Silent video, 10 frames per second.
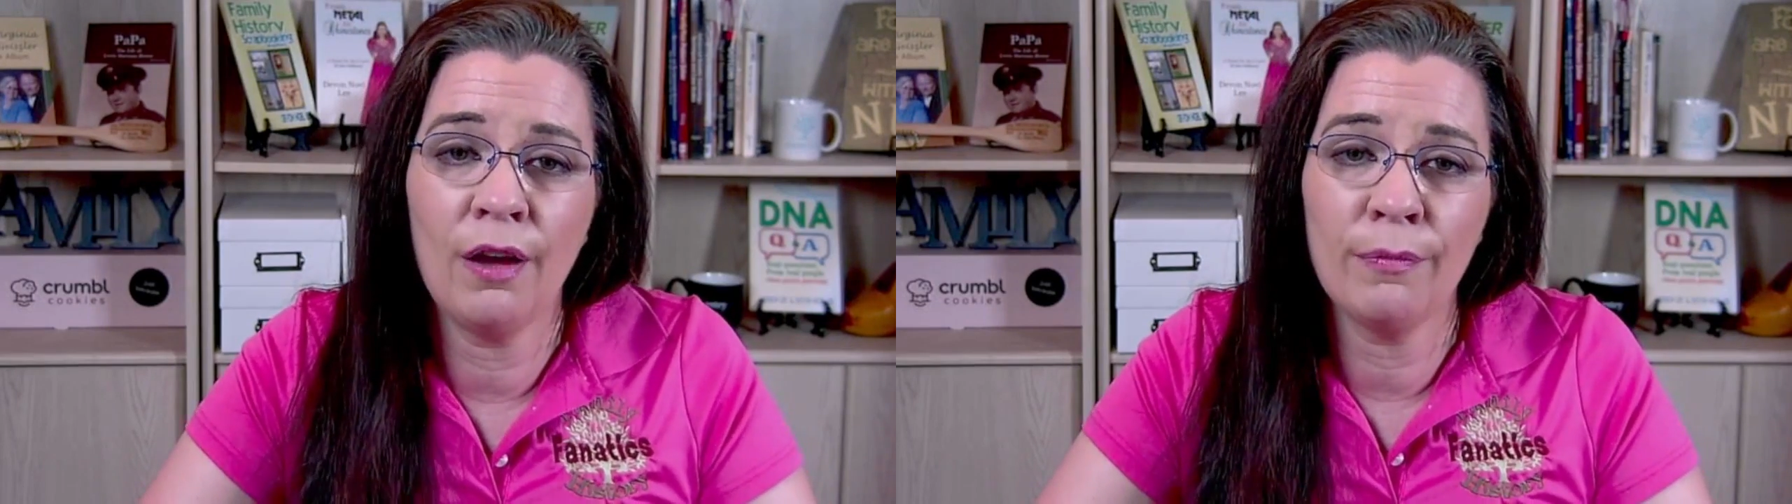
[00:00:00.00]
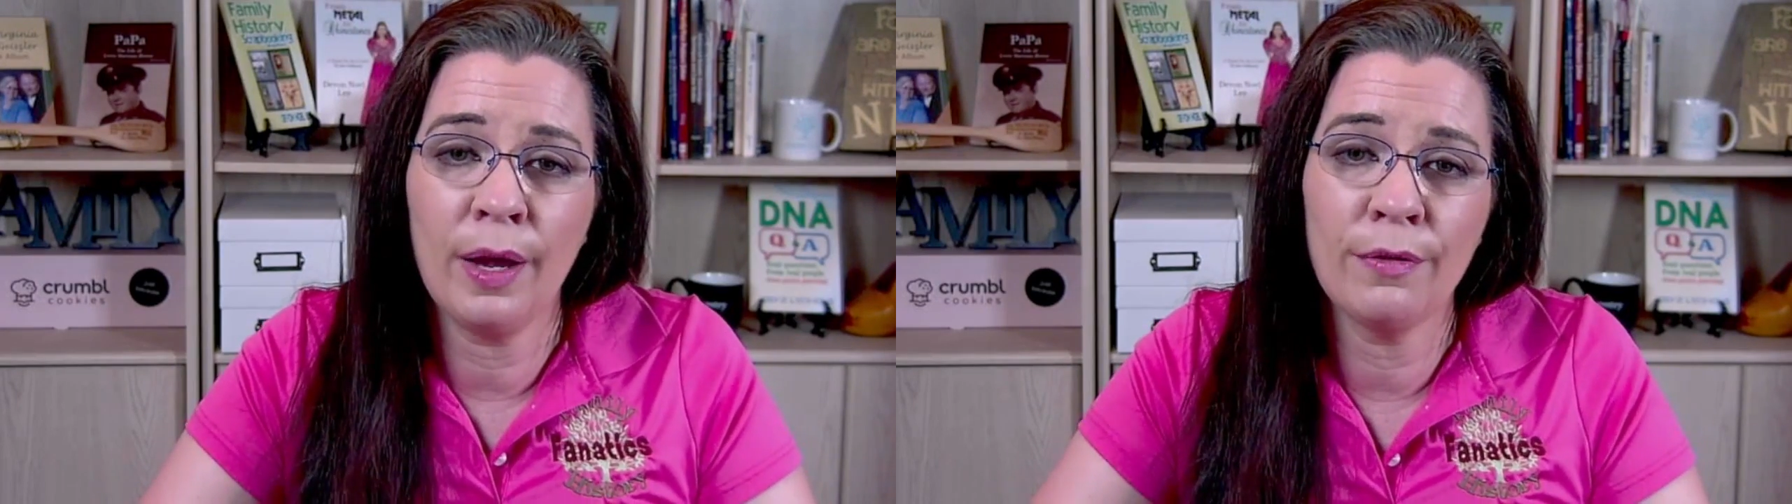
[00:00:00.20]

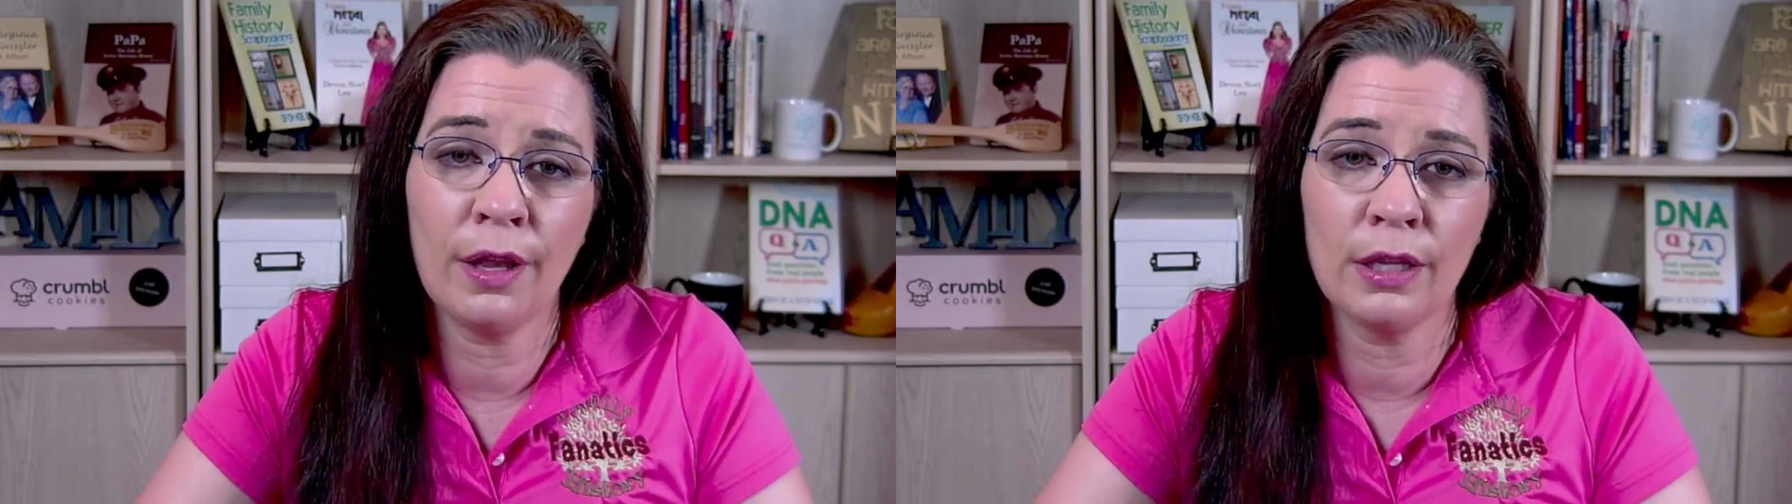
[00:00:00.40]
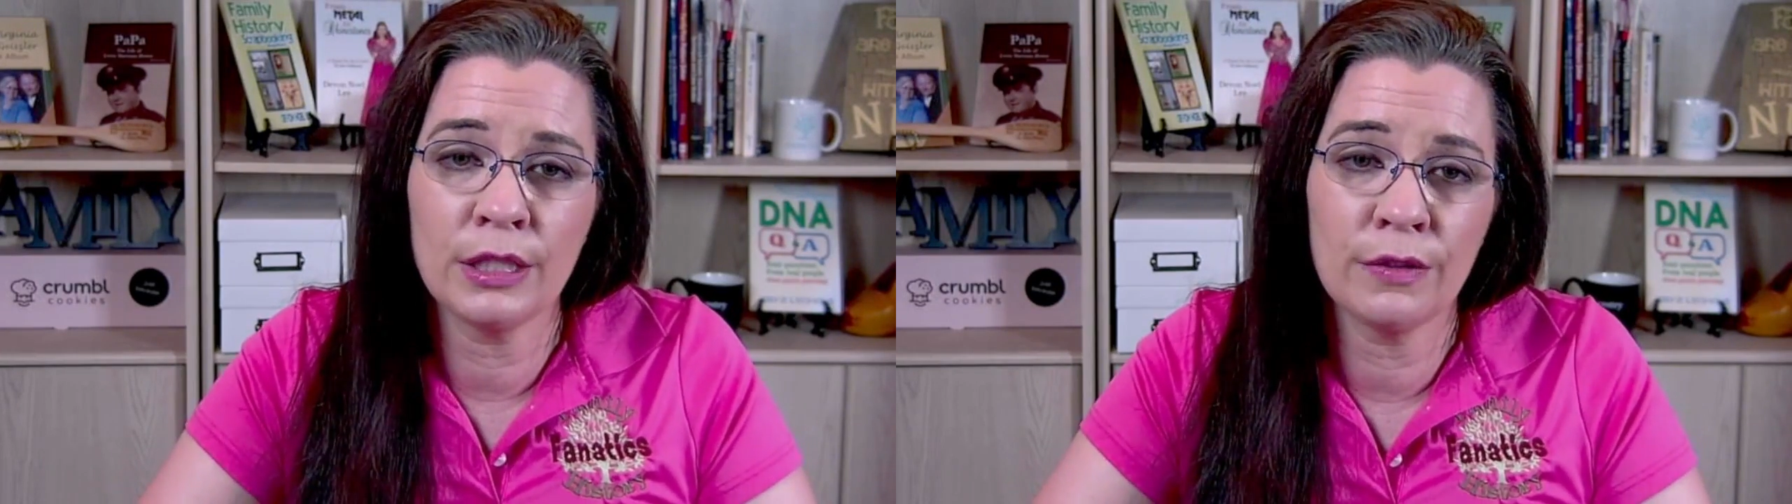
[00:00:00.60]
of my
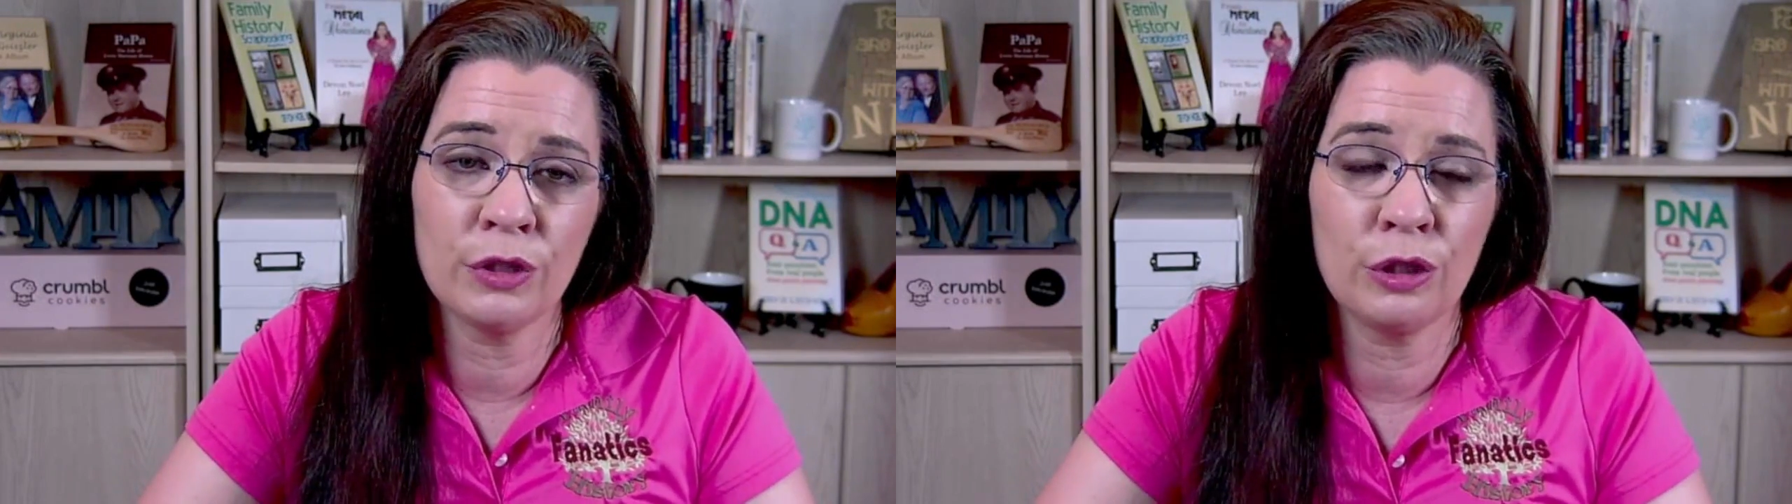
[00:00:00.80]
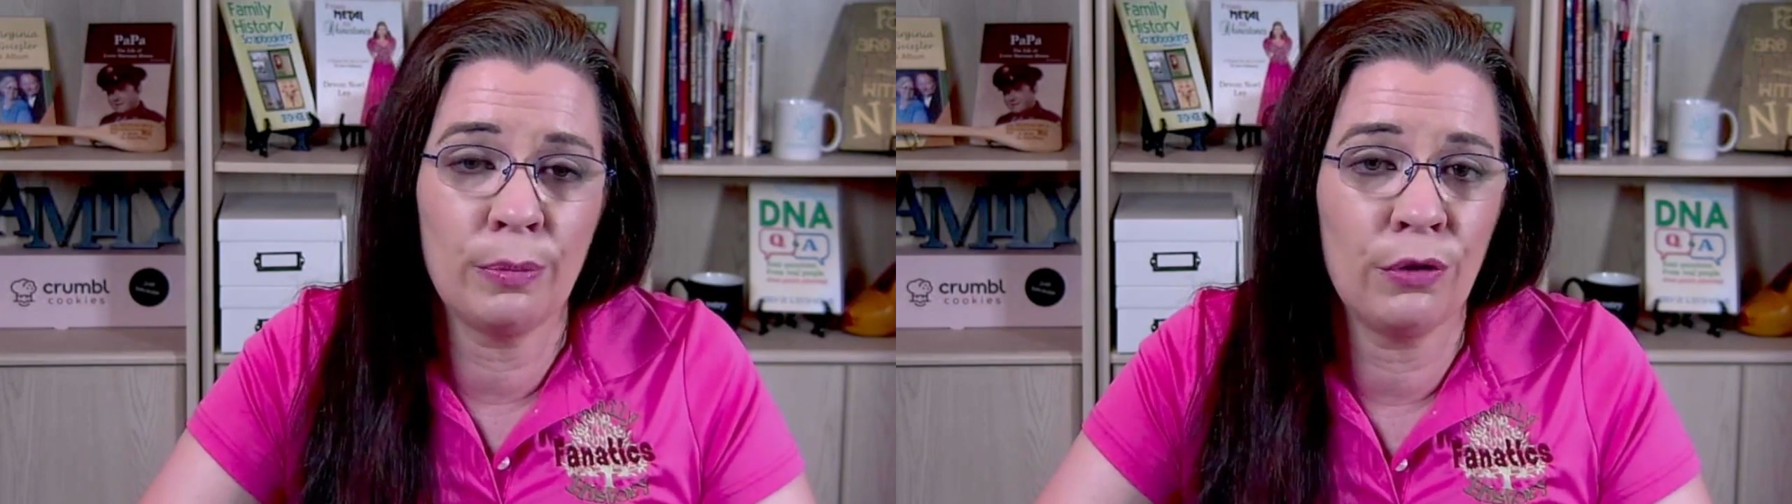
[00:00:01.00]

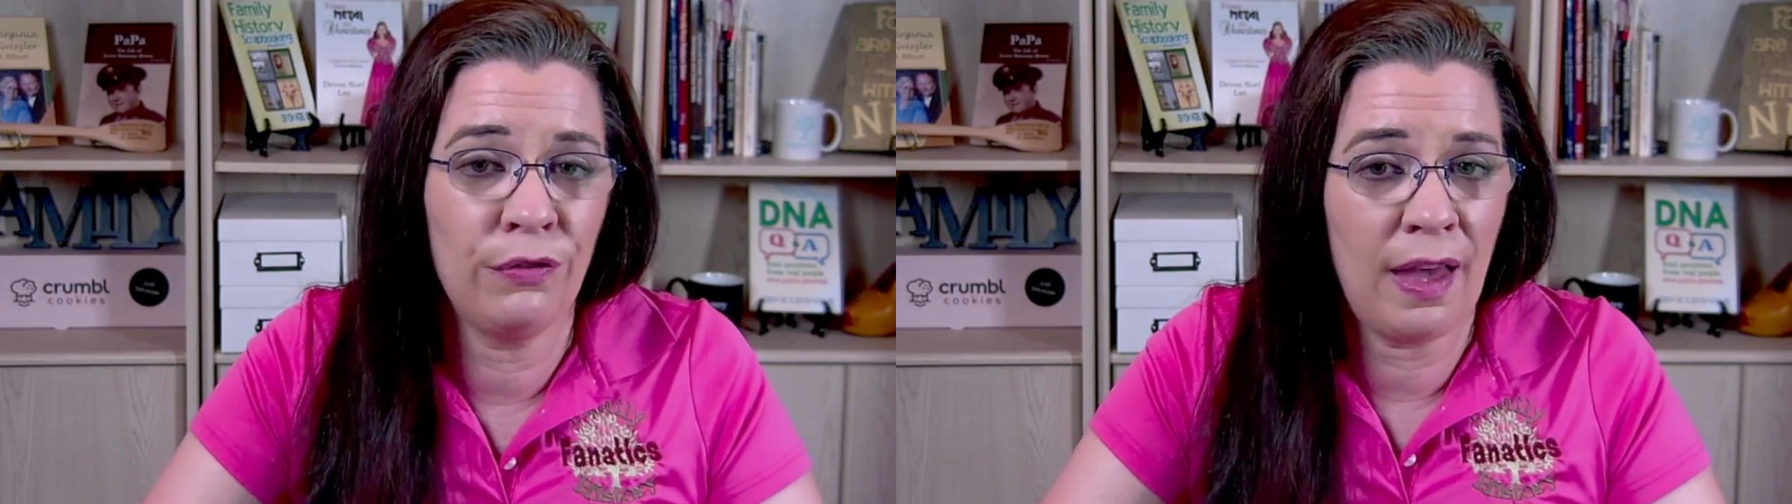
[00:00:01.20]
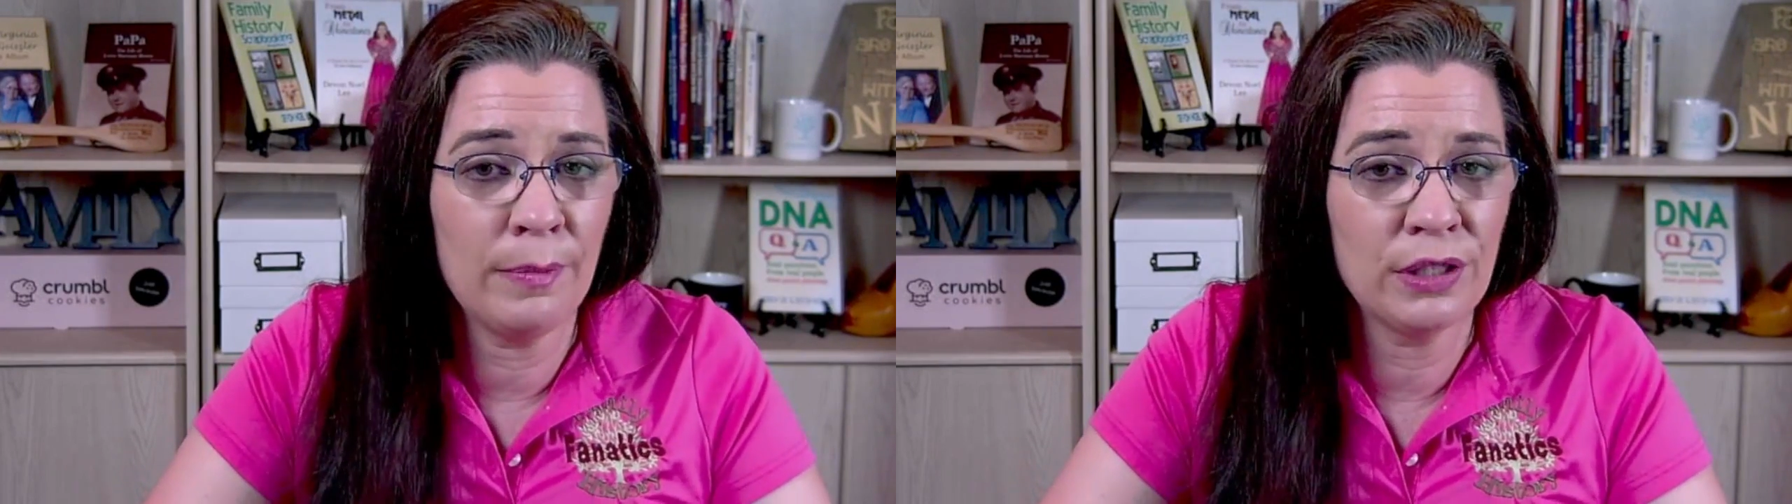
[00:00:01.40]
relatives to
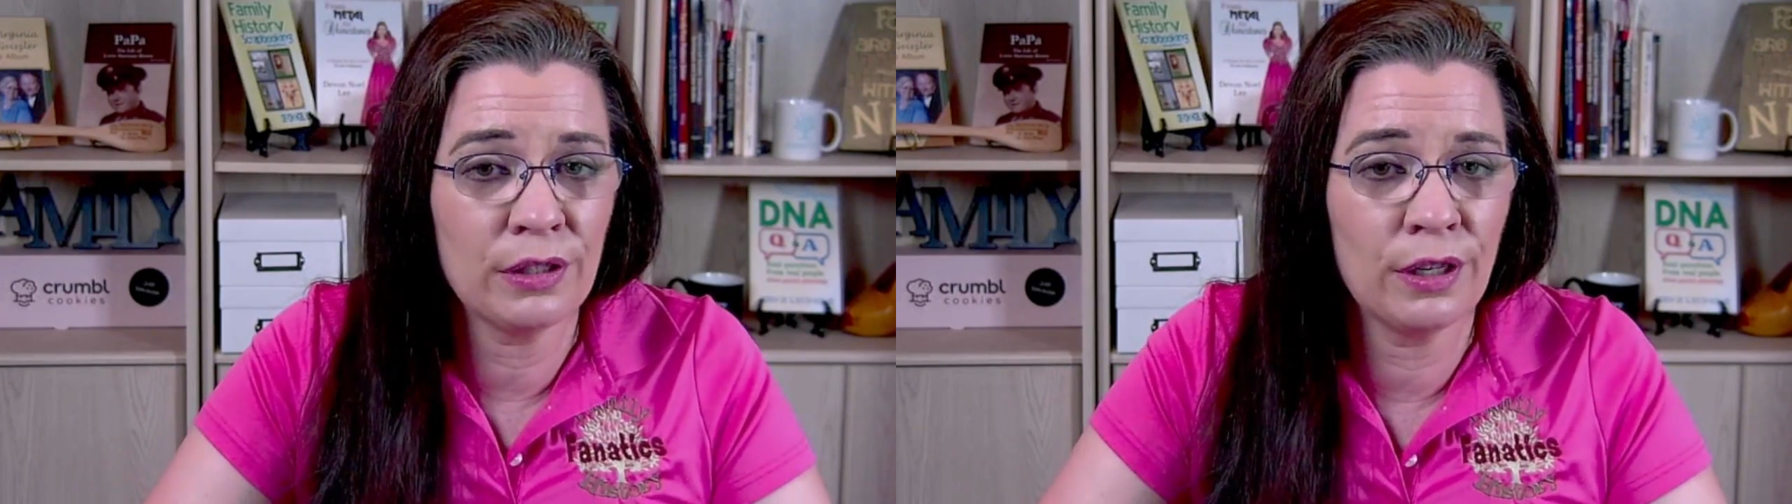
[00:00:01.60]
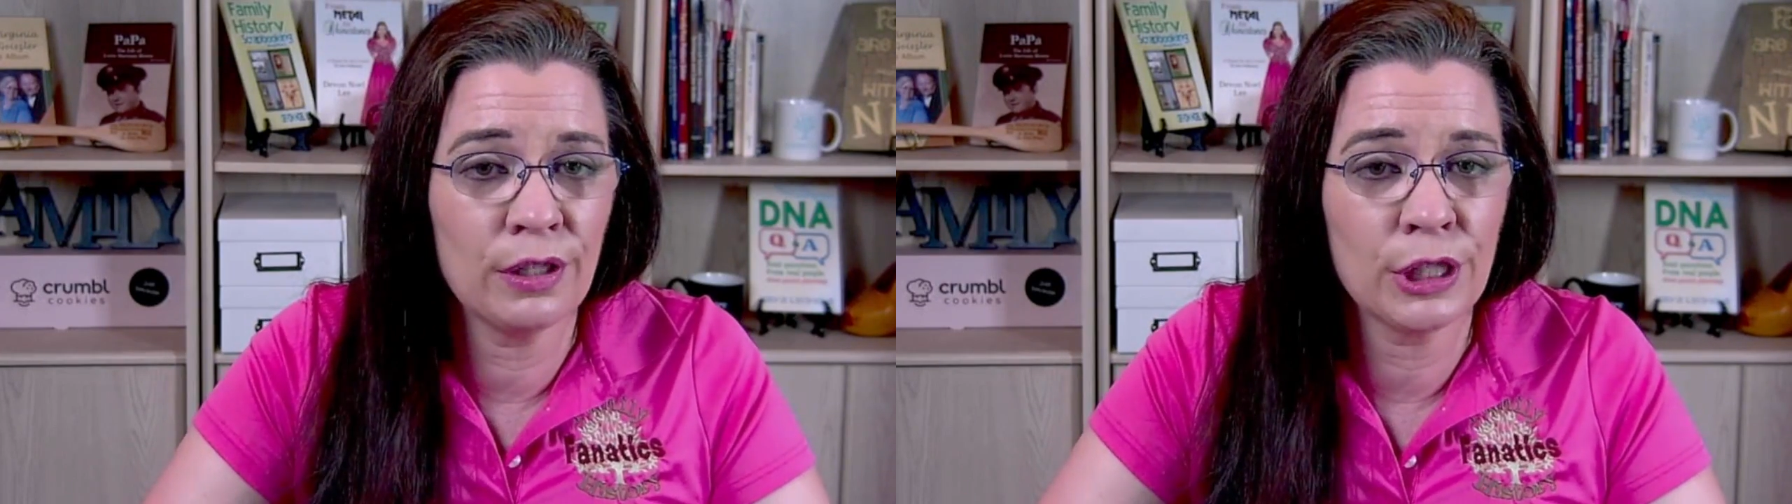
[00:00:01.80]
both Family
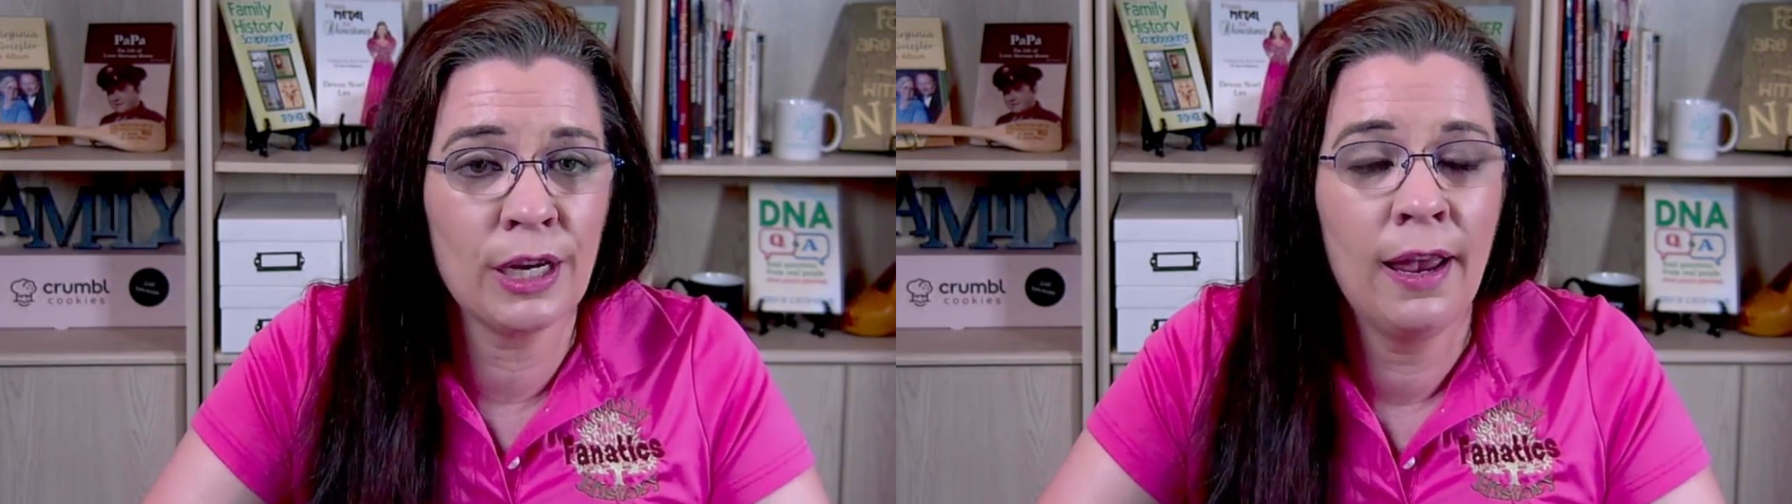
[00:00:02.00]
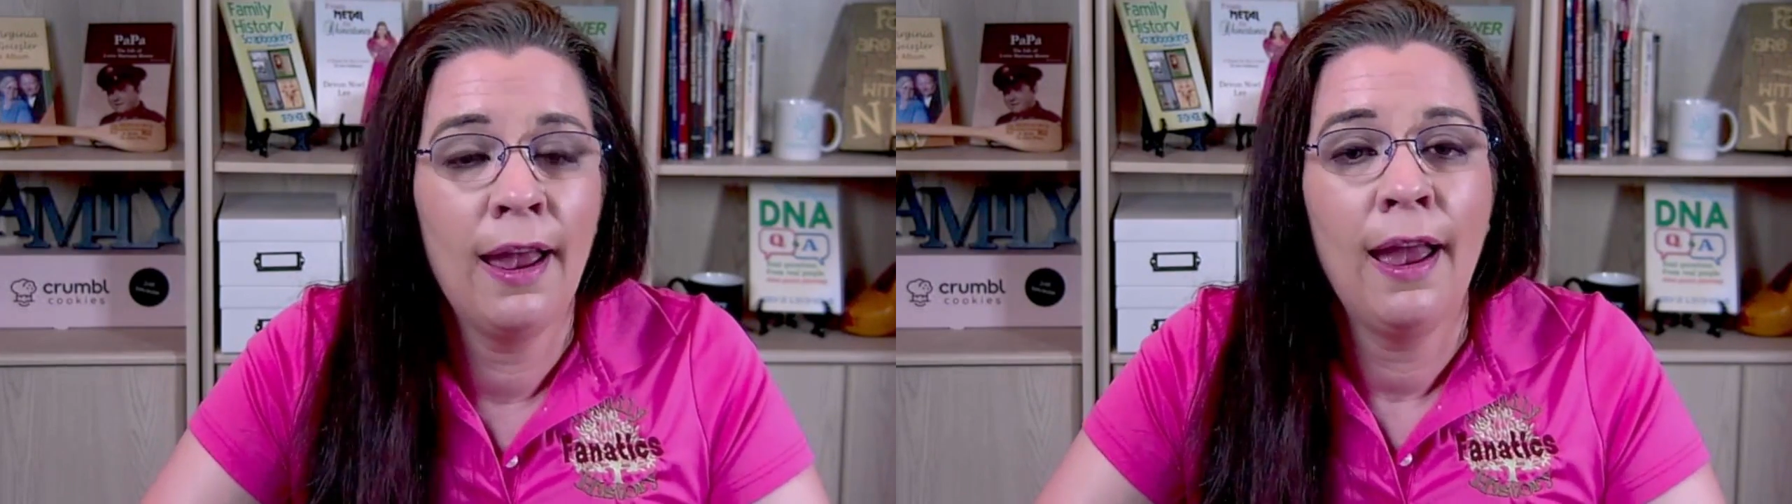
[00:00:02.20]
Search